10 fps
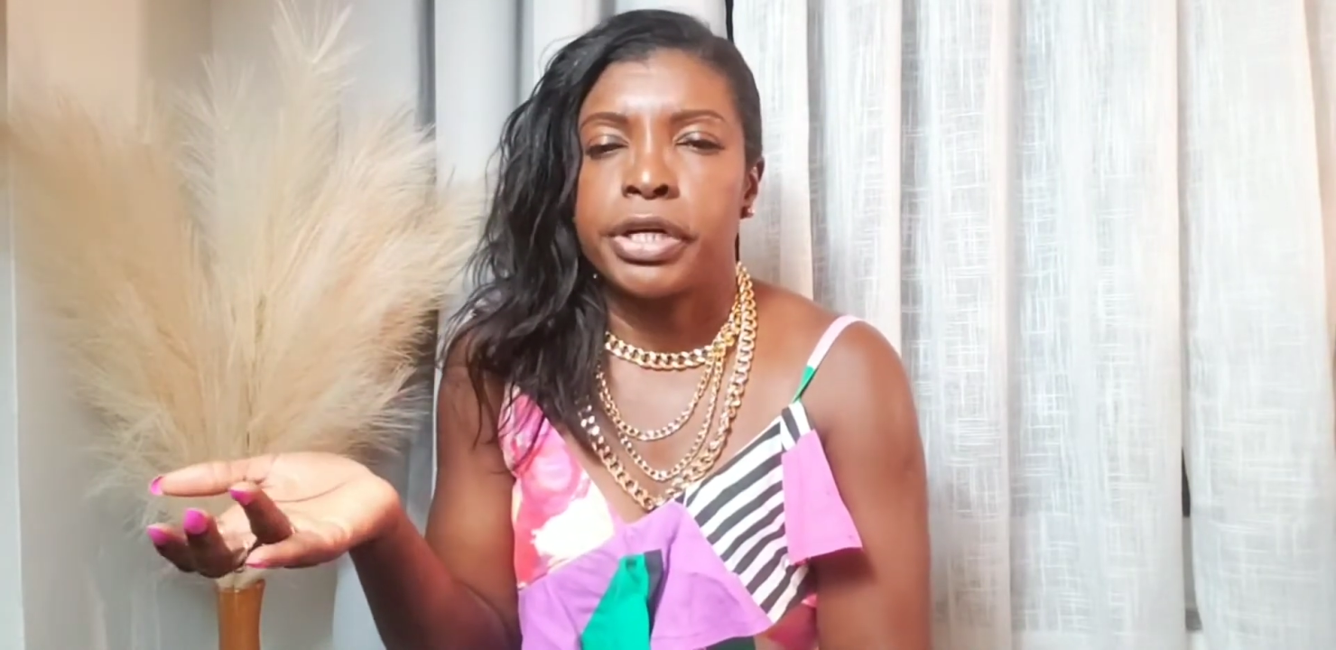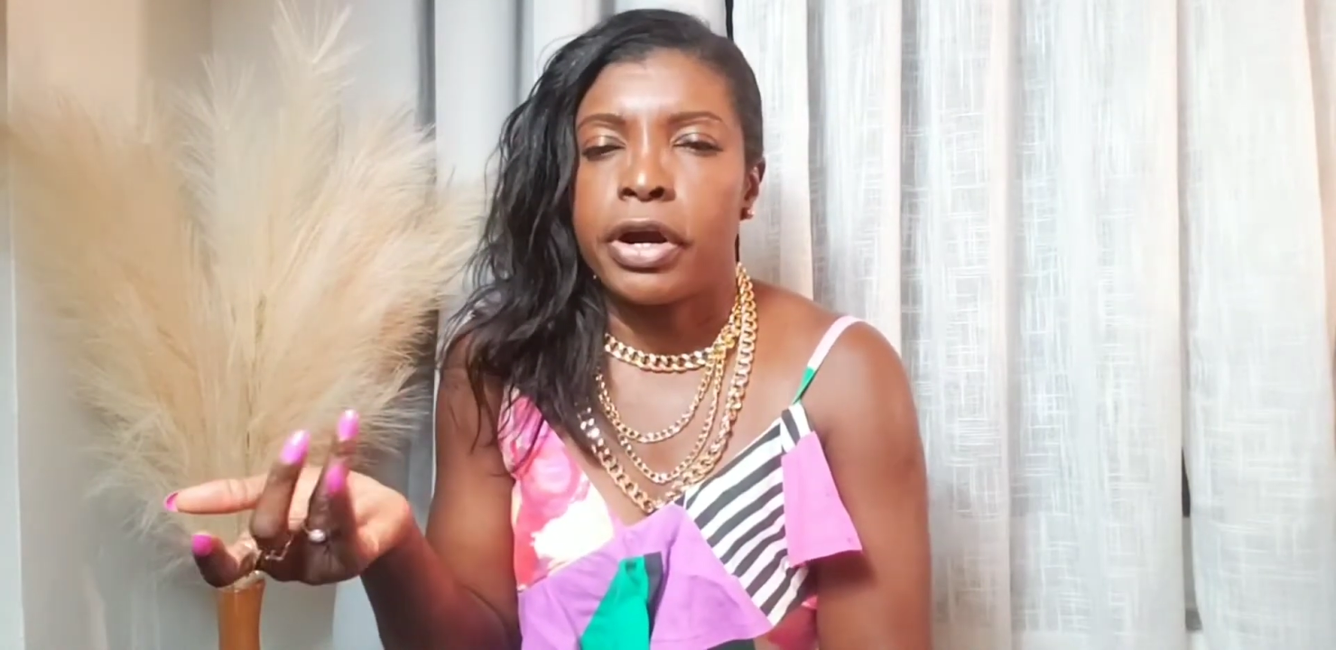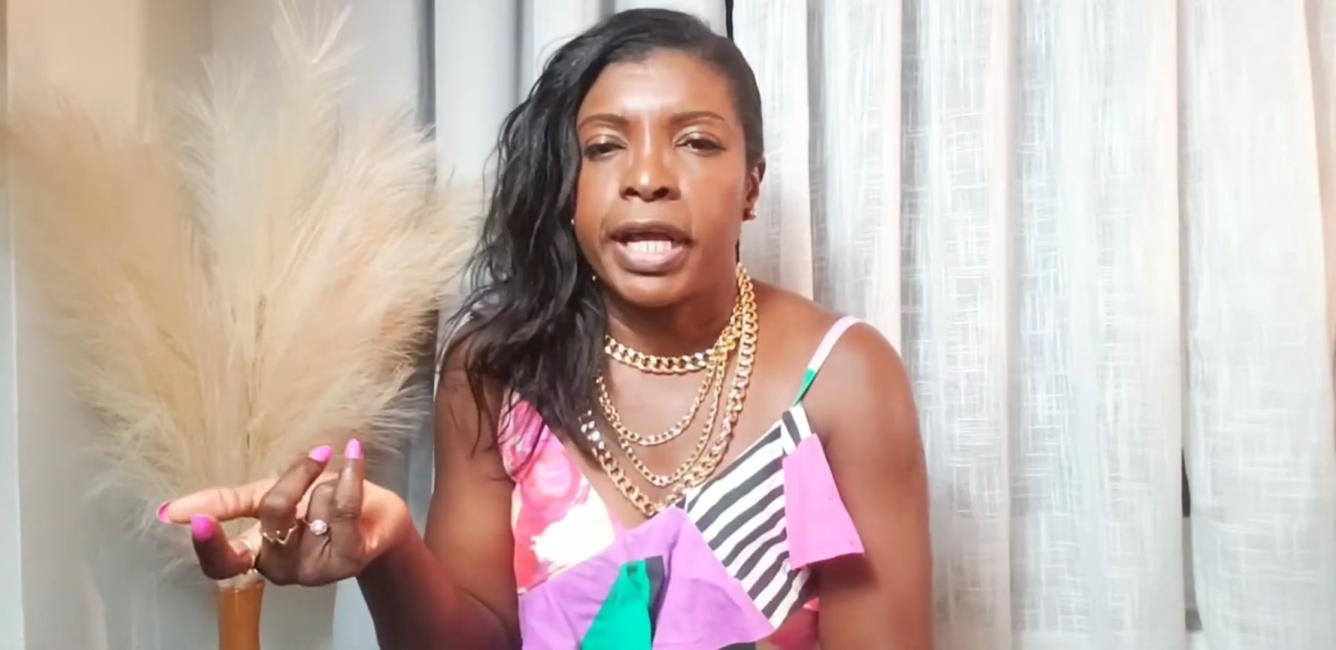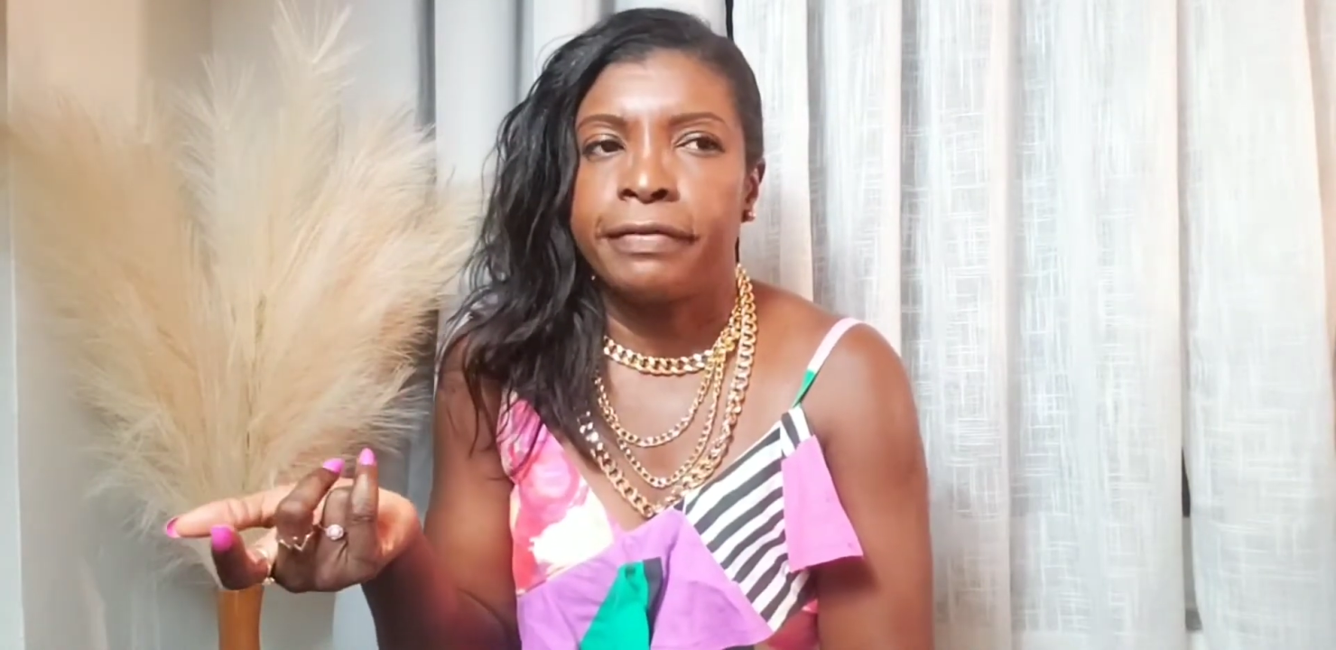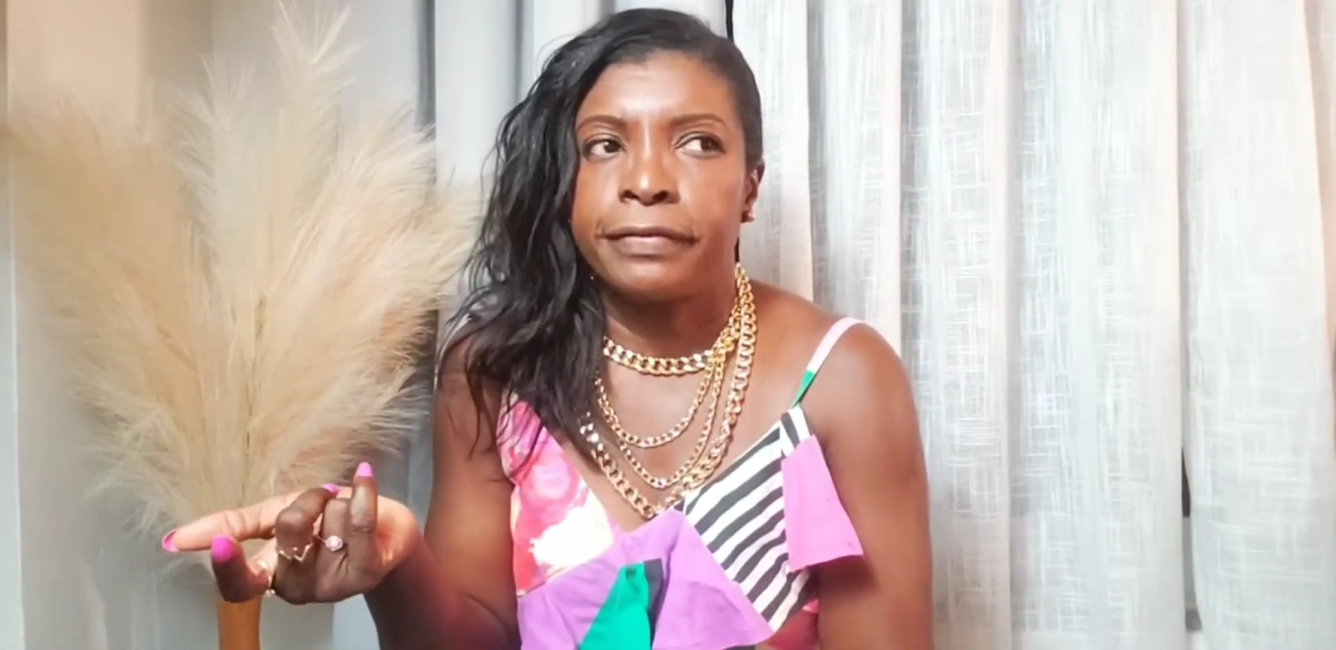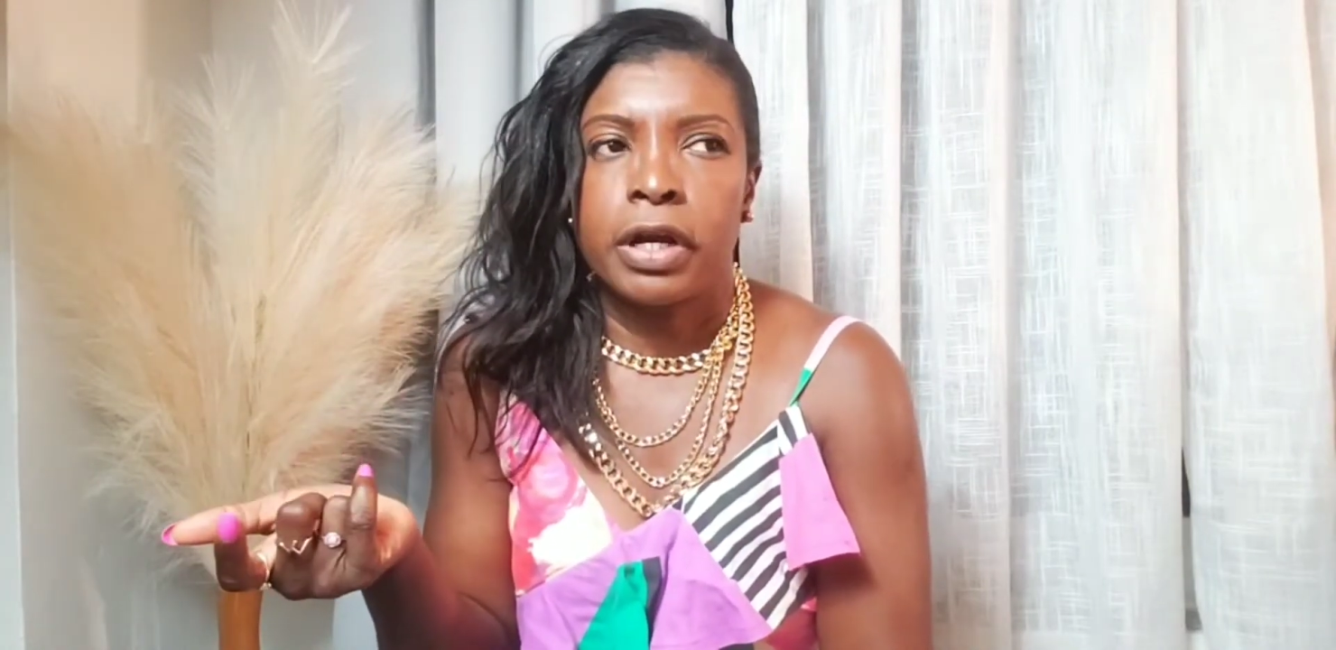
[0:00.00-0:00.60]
card I've ever